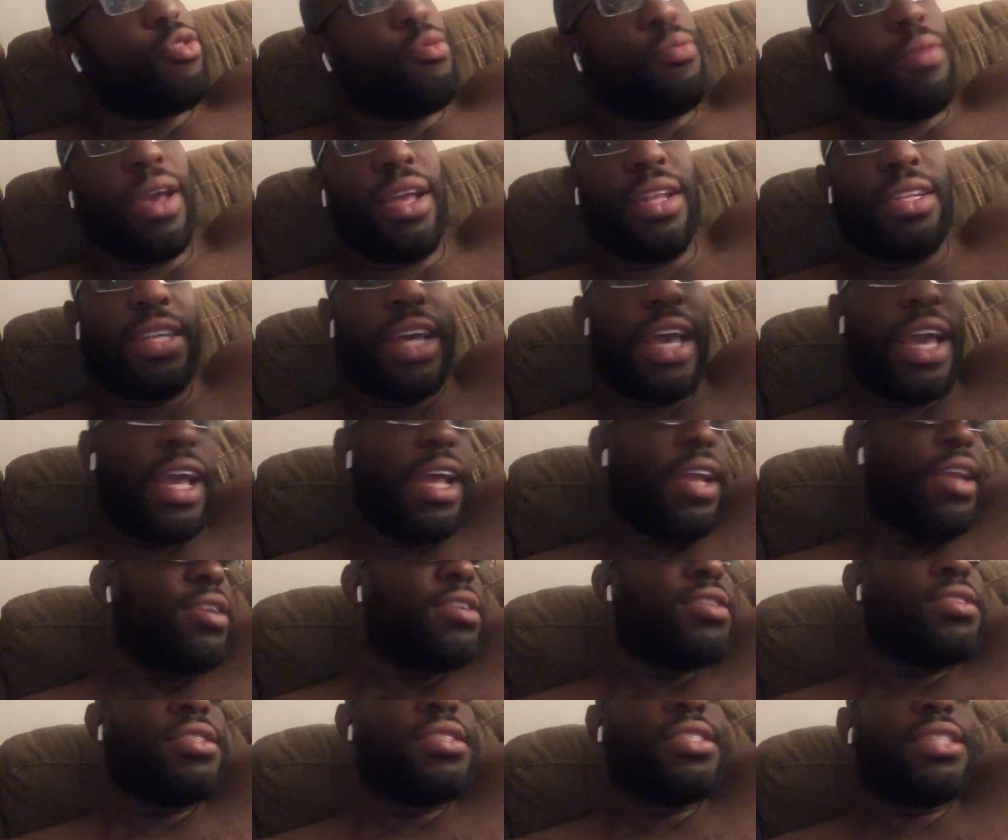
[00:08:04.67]
you
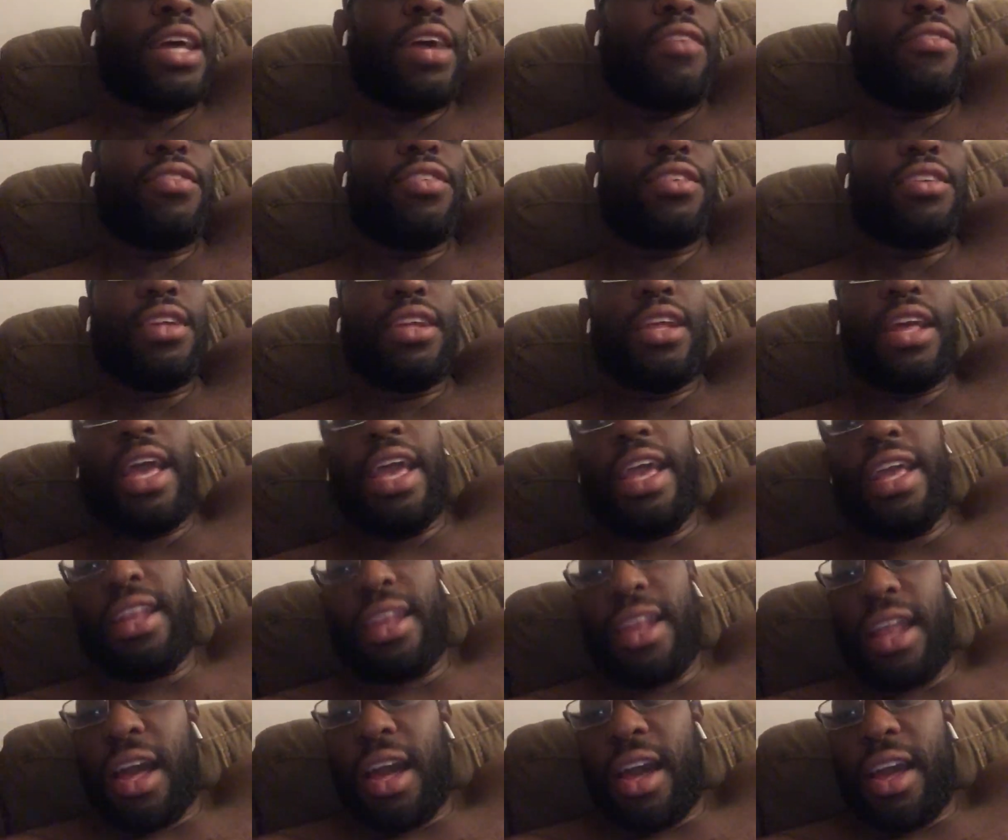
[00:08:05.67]
maintain 7
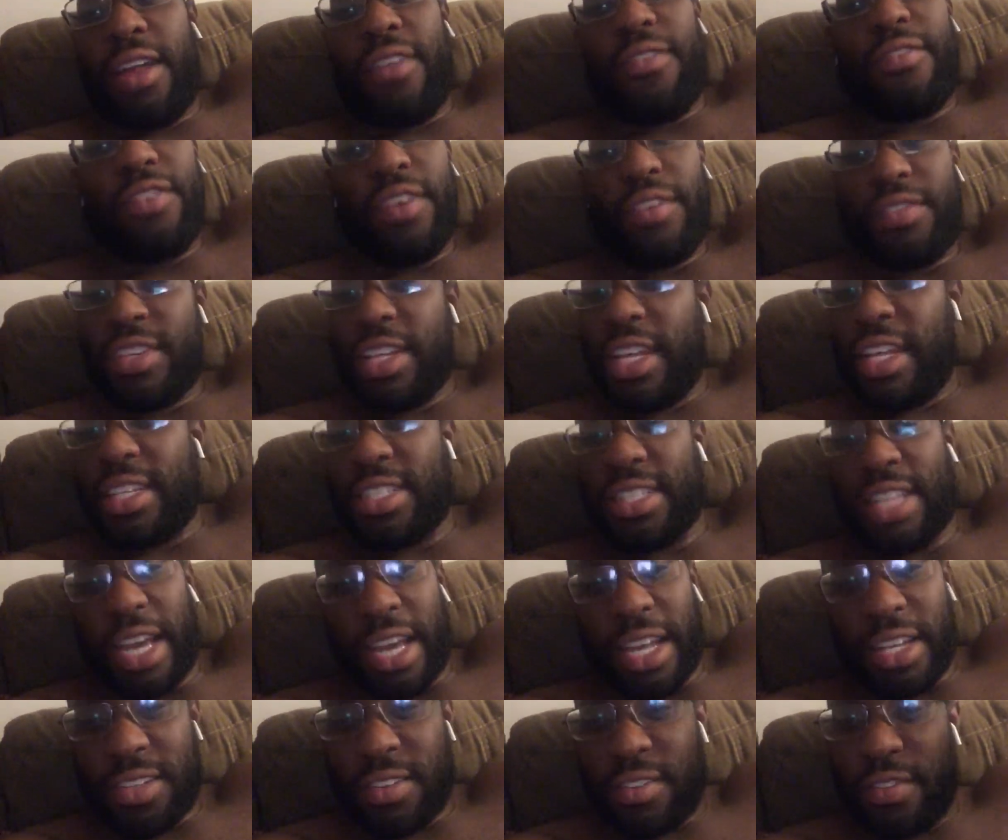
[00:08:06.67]
8 9 15
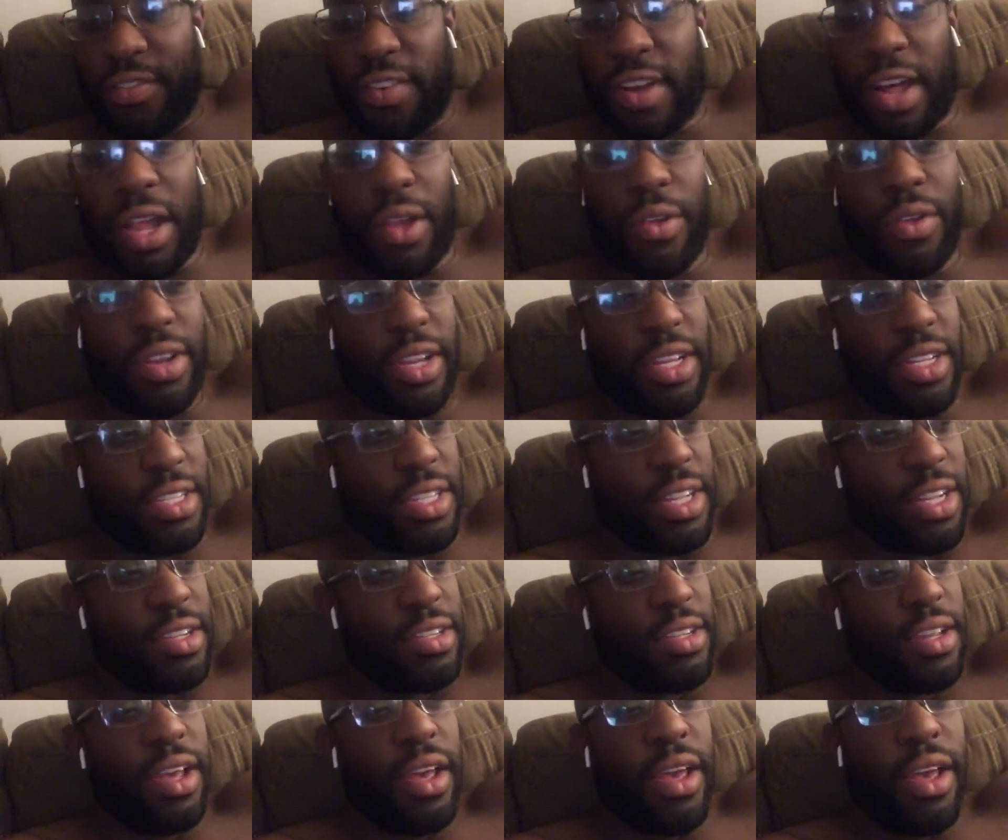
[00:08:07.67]
seconds of following
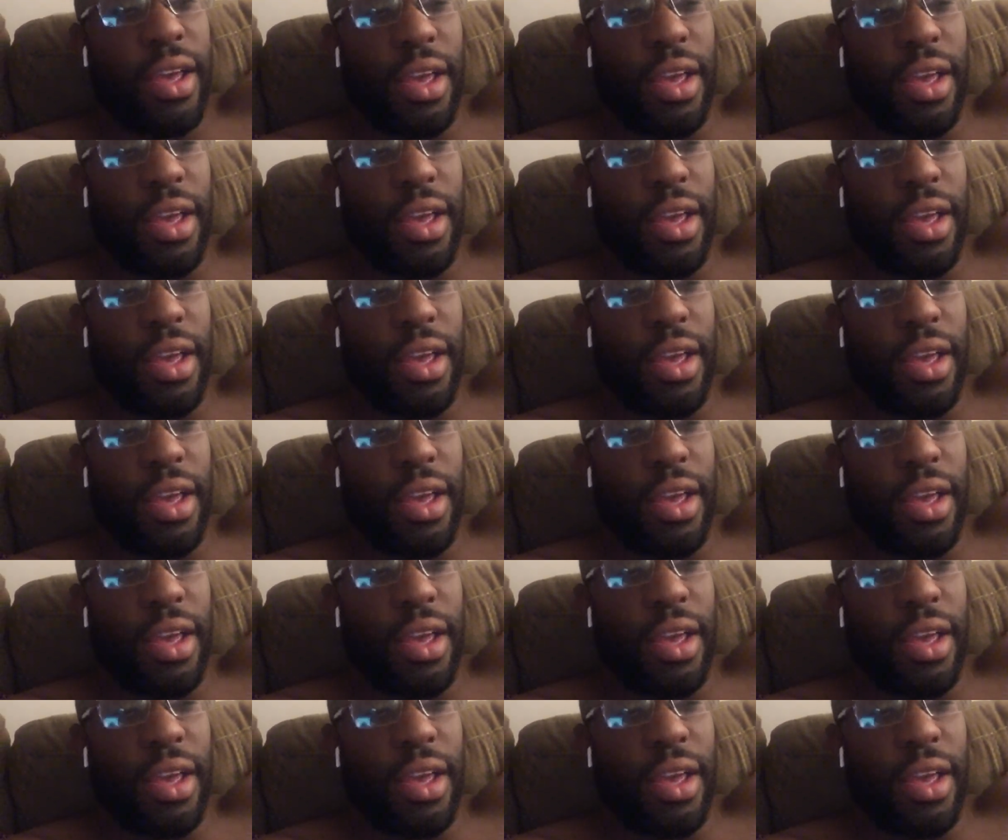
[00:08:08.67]
distance.